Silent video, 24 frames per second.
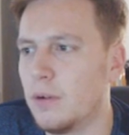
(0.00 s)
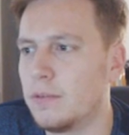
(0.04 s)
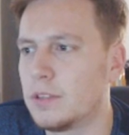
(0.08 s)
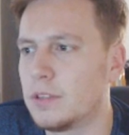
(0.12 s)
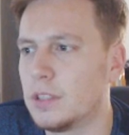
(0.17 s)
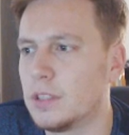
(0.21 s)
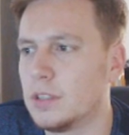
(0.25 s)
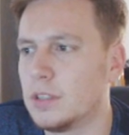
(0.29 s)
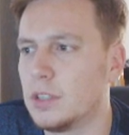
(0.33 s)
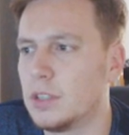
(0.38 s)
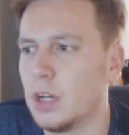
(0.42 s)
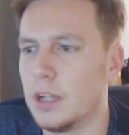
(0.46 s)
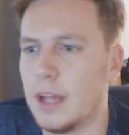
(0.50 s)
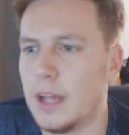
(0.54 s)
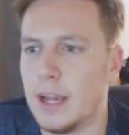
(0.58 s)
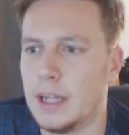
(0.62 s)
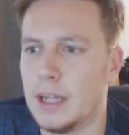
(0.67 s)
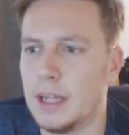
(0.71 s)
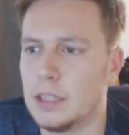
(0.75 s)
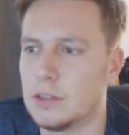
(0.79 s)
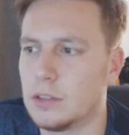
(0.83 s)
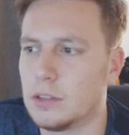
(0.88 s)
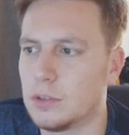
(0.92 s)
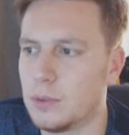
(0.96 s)
Obviously, chuck
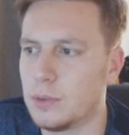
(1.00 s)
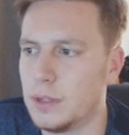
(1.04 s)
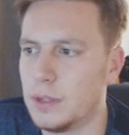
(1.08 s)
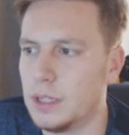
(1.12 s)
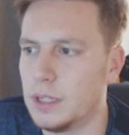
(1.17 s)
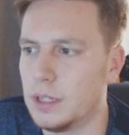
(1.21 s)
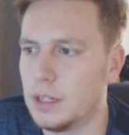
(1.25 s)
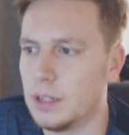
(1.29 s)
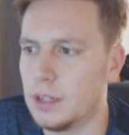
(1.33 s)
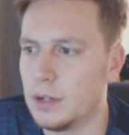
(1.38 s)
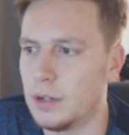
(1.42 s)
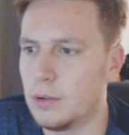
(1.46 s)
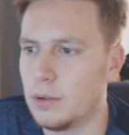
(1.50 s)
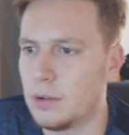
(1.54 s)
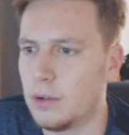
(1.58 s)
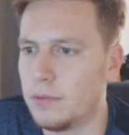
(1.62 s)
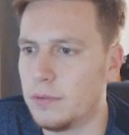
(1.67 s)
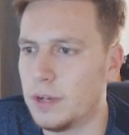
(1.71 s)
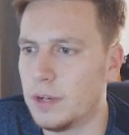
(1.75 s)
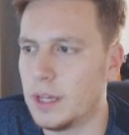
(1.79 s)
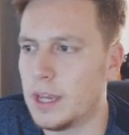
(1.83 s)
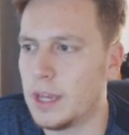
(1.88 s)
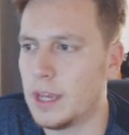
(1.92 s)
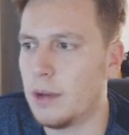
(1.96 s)
that in to sweeten the deal.
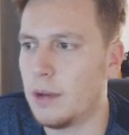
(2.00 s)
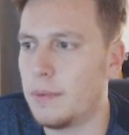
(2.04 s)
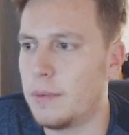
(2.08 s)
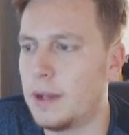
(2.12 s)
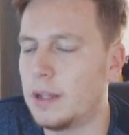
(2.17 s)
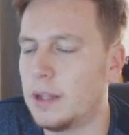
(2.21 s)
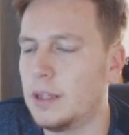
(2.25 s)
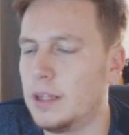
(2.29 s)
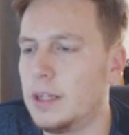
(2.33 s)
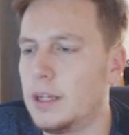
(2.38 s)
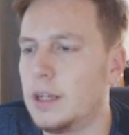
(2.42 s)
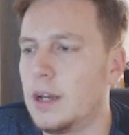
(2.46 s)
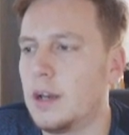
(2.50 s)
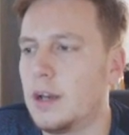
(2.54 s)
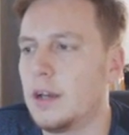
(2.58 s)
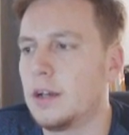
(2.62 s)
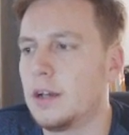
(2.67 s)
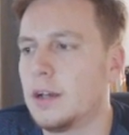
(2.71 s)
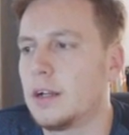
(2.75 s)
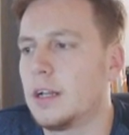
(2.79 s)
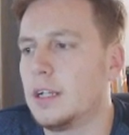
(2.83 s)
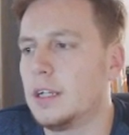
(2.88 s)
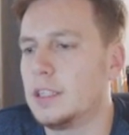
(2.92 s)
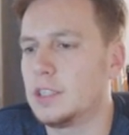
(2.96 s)
Don't really care about
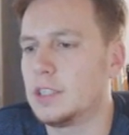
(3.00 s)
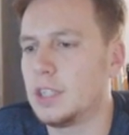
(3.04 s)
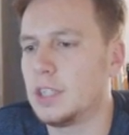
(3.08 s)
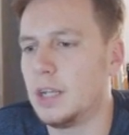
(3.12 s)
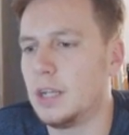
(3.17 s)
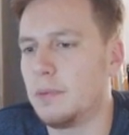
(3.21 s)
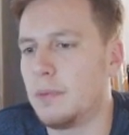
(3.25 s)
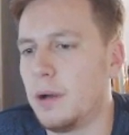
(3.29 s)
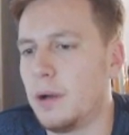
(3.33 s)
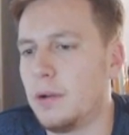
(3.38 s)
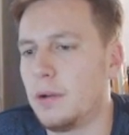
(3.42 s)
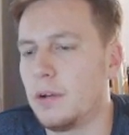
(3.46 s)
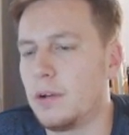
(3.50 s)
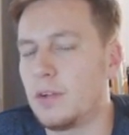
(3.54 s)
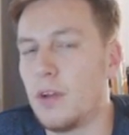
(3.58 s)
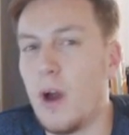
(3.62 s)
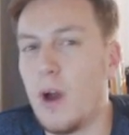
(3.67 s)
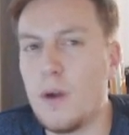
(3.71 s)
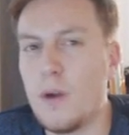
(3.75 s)
the clean sheet bonus.